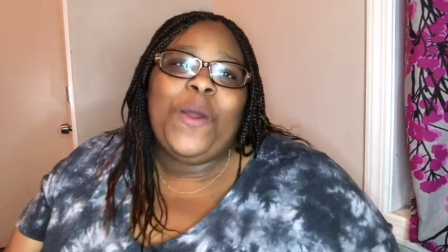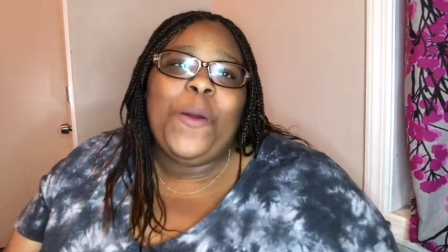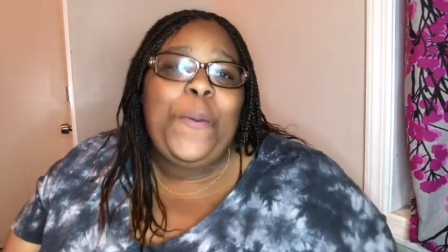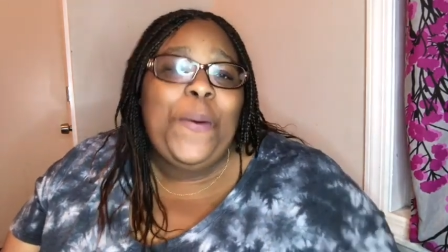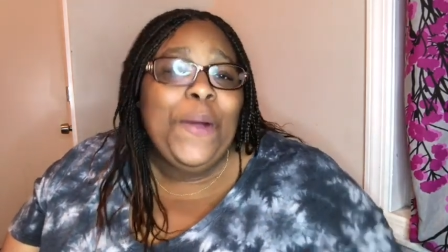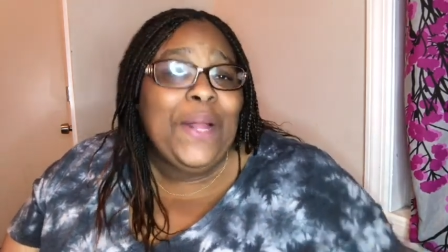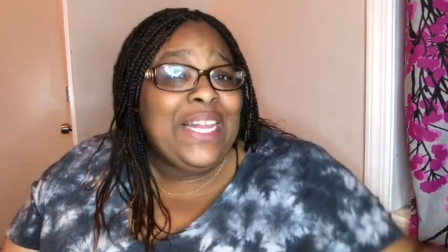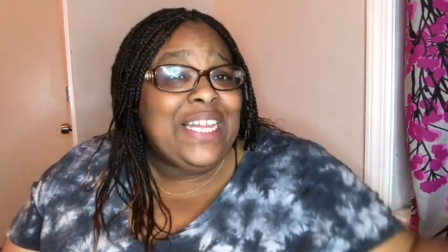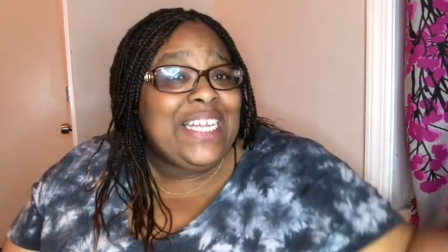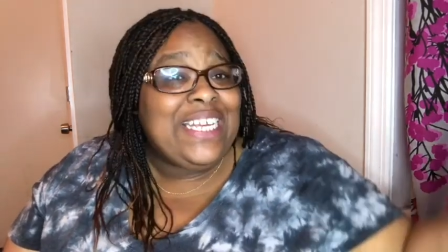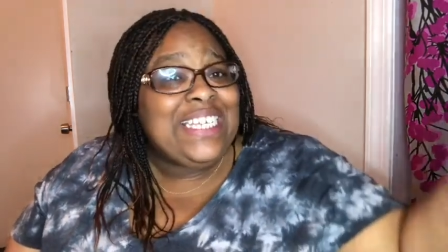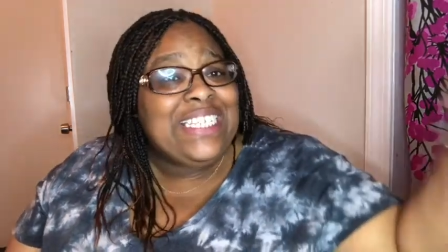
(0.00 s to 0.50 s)

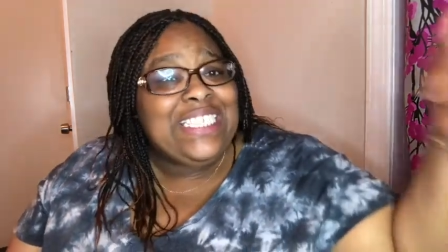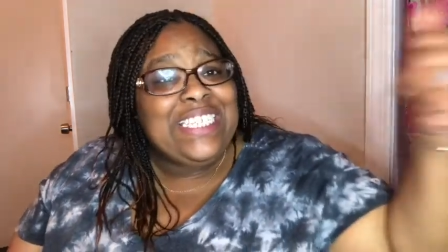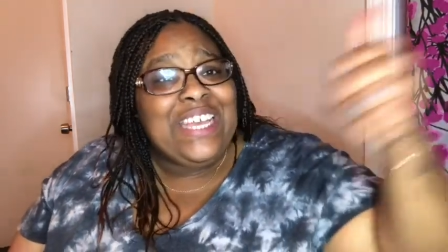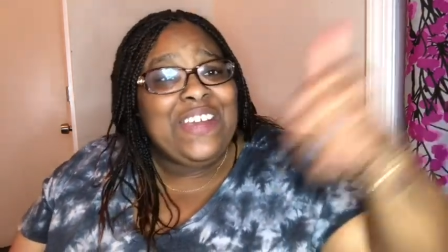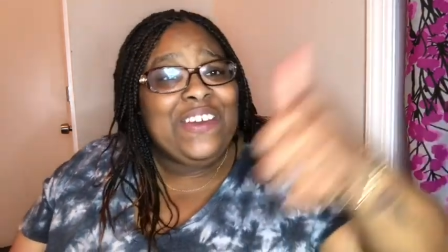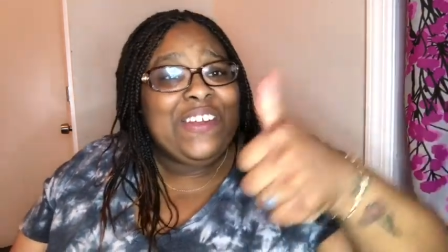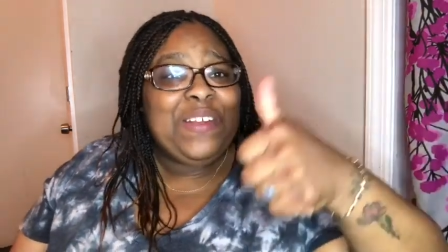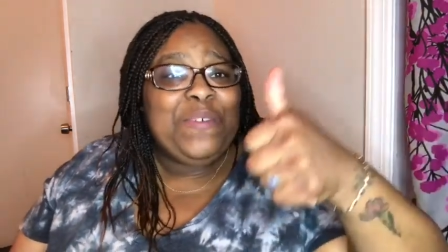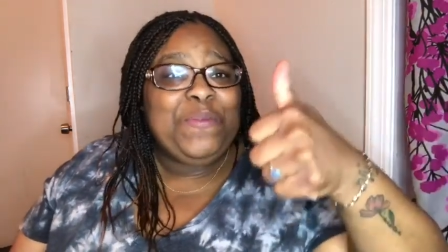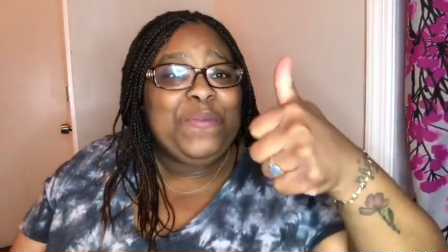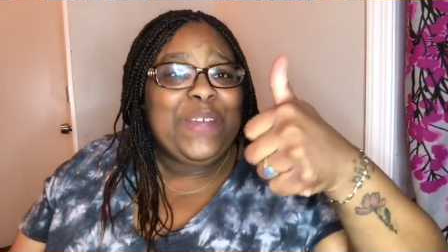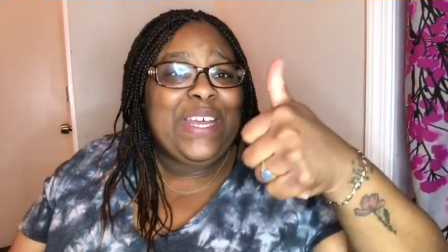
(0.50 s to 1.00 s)
please
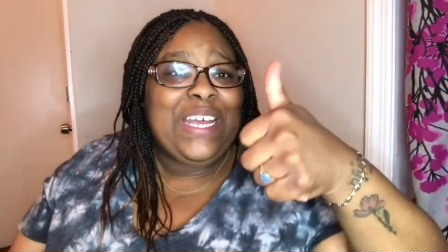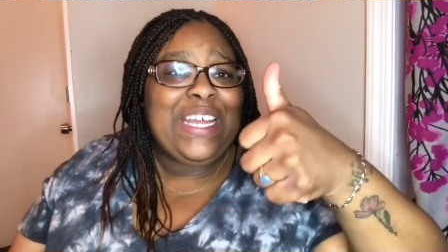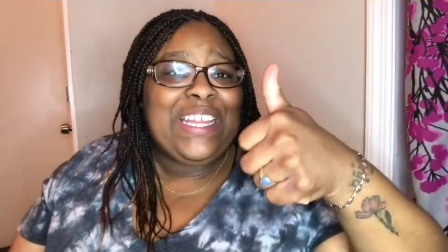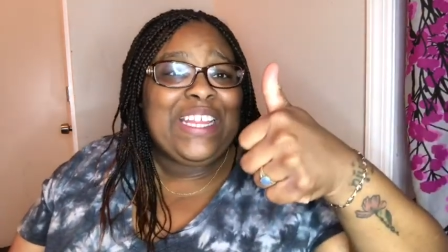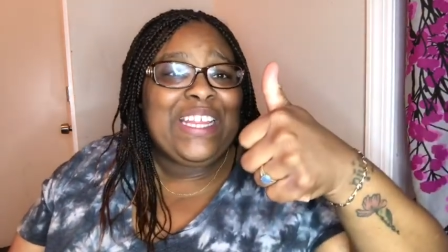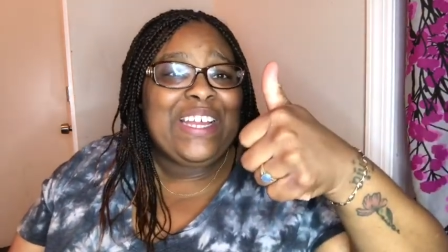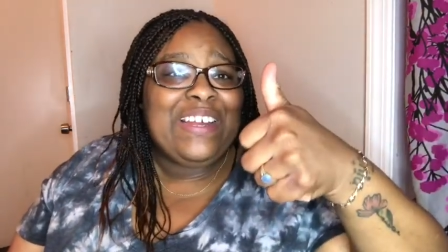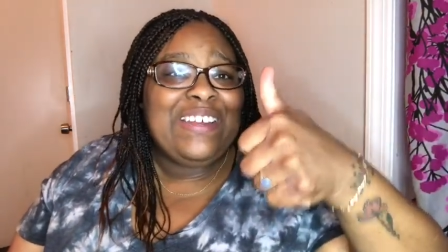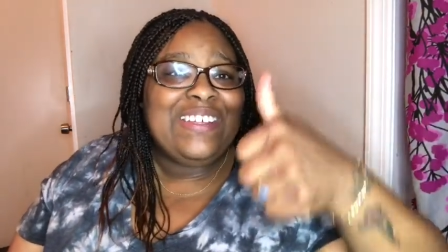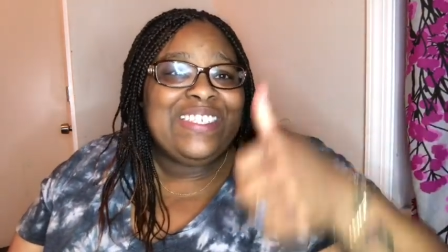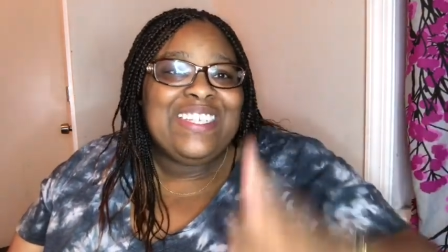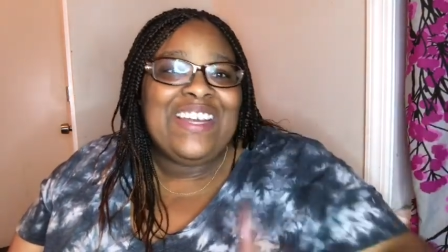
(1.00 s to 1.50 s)
give it a big
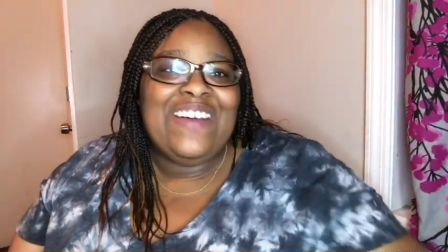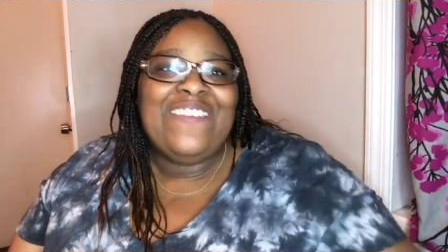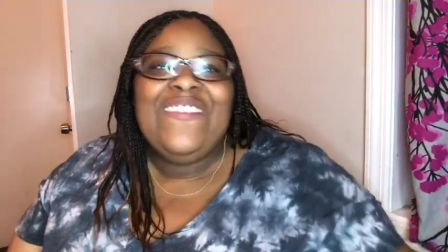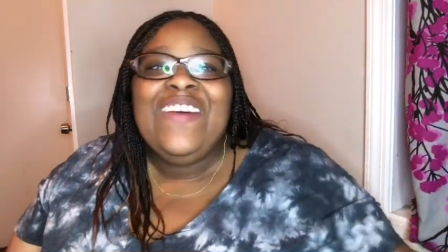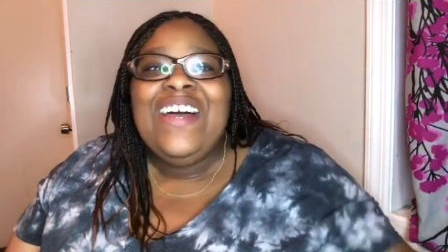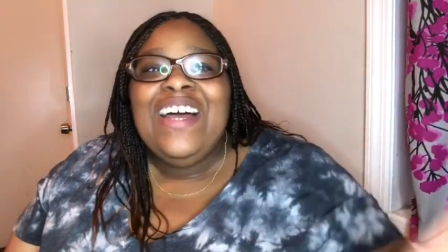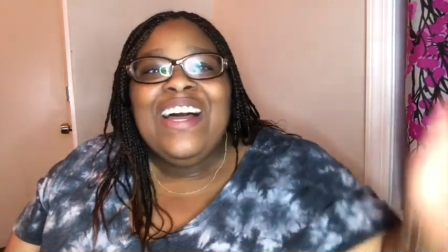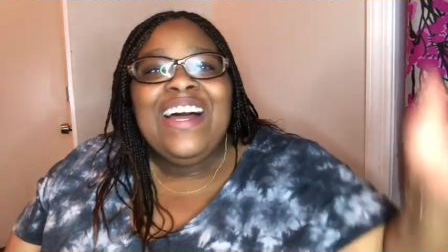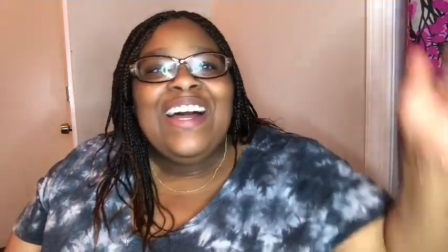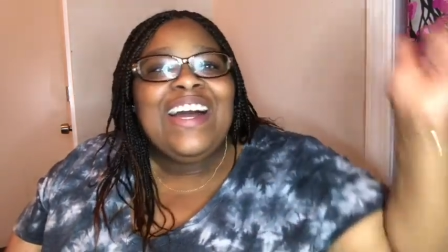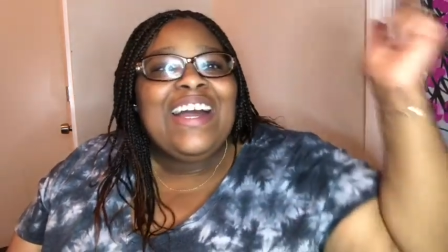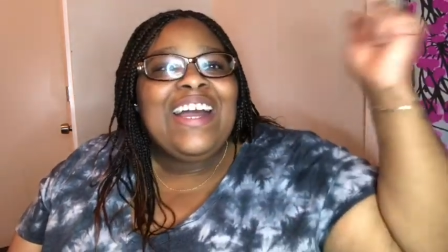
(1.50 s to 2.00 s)
thumbs up.
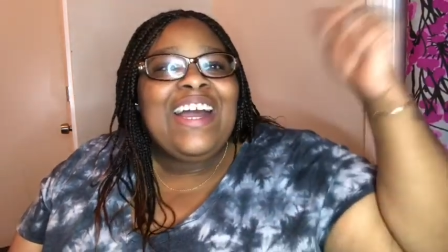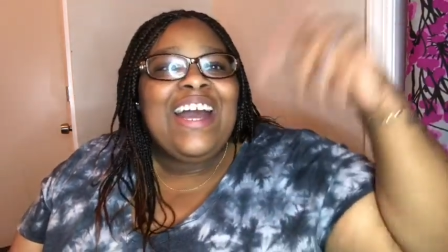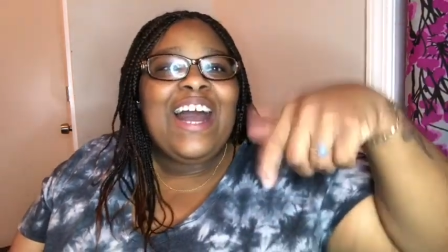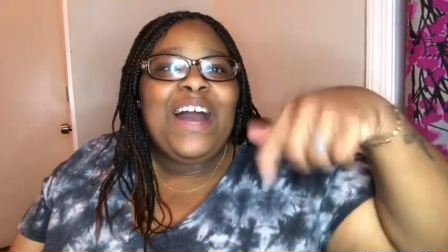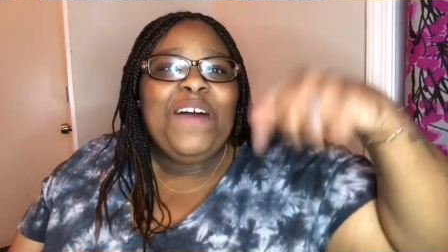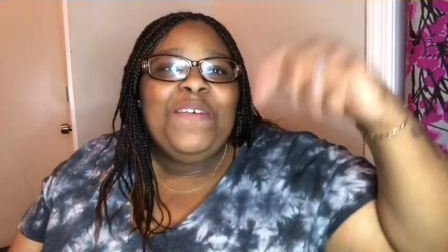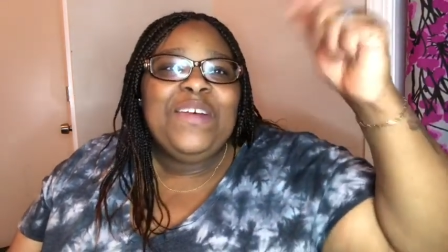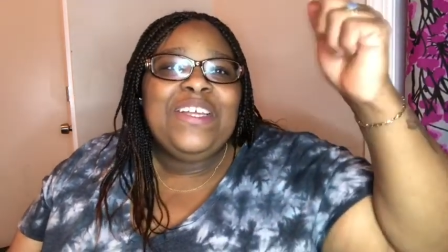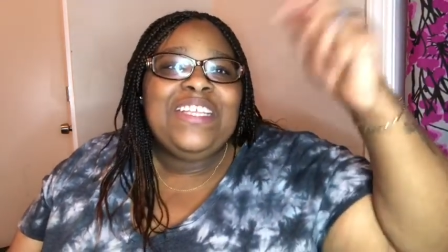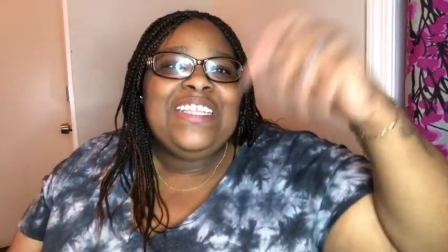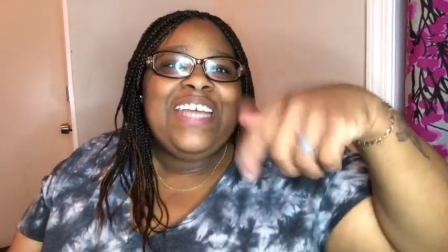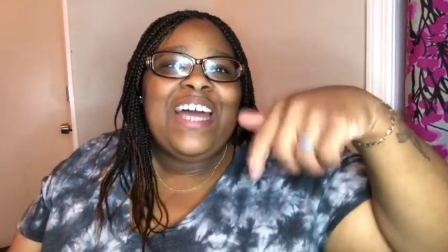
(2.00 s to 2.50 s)

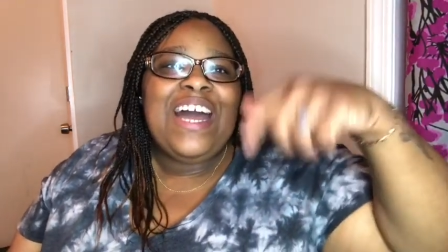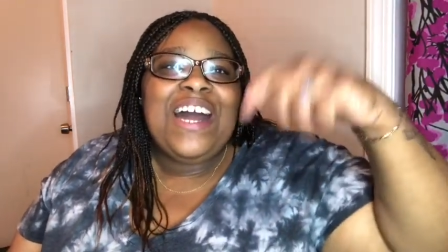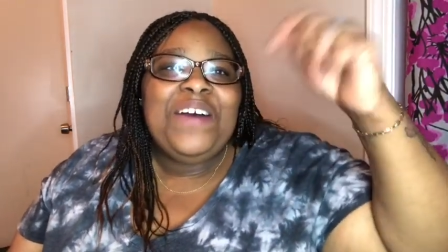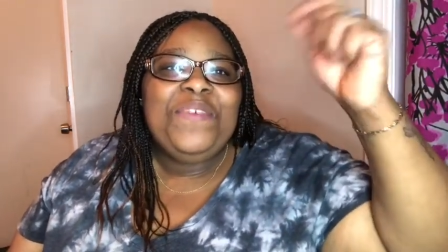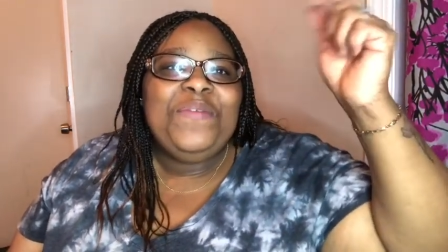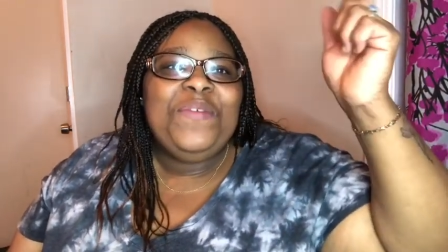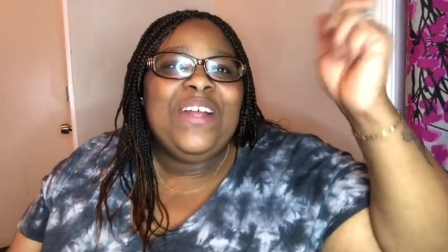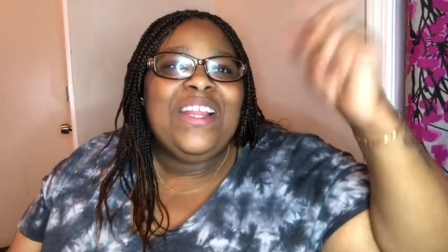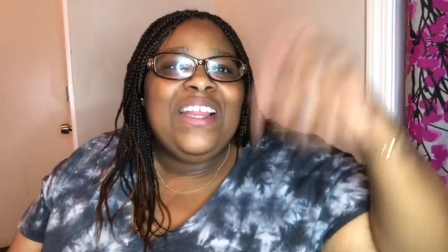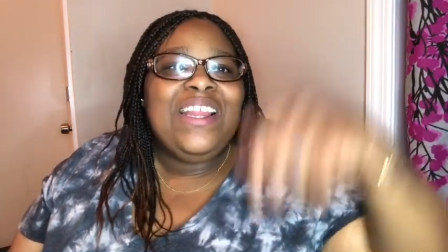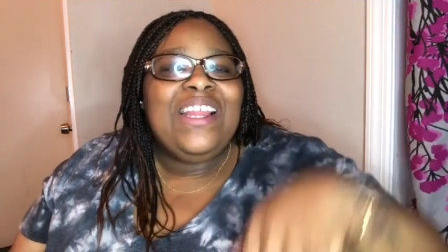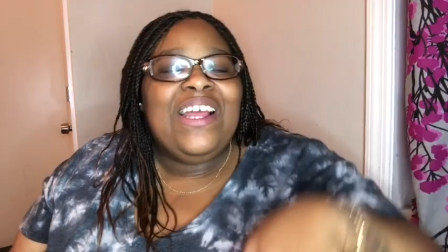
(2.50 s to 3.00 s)
Comment down
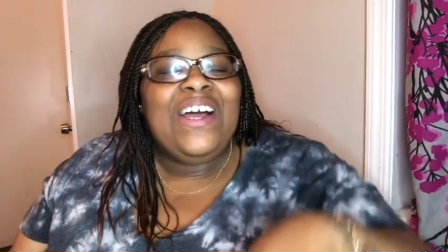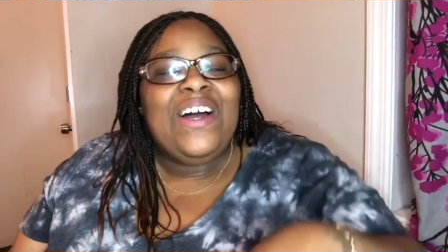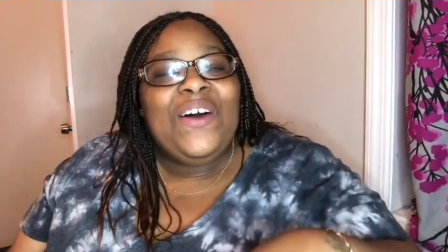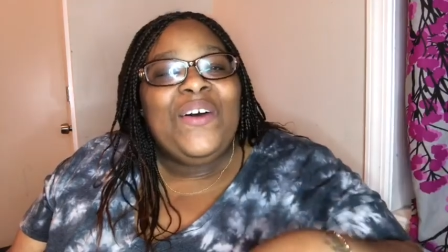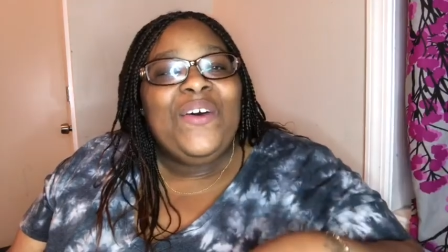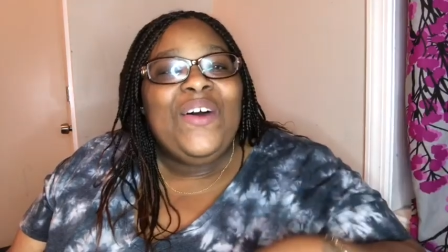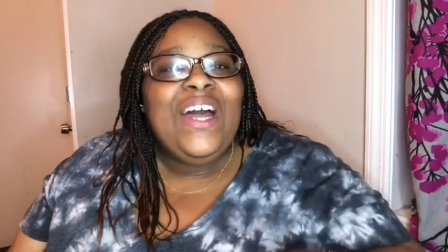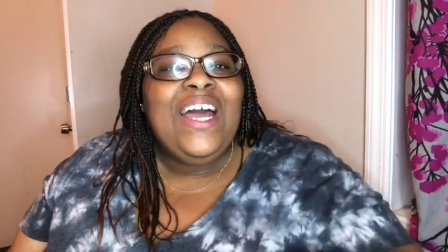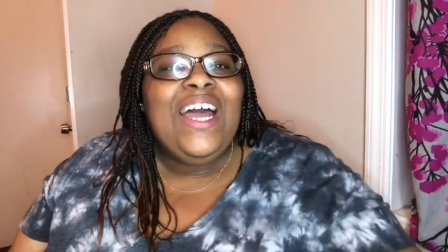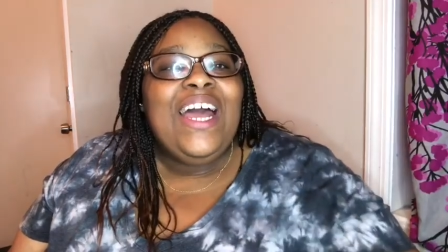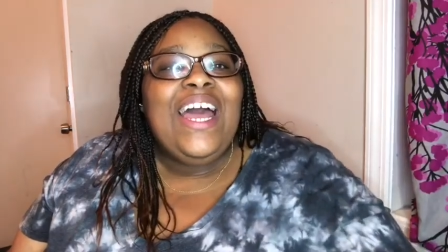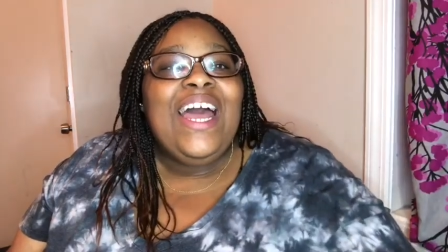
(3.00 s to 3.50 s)
below.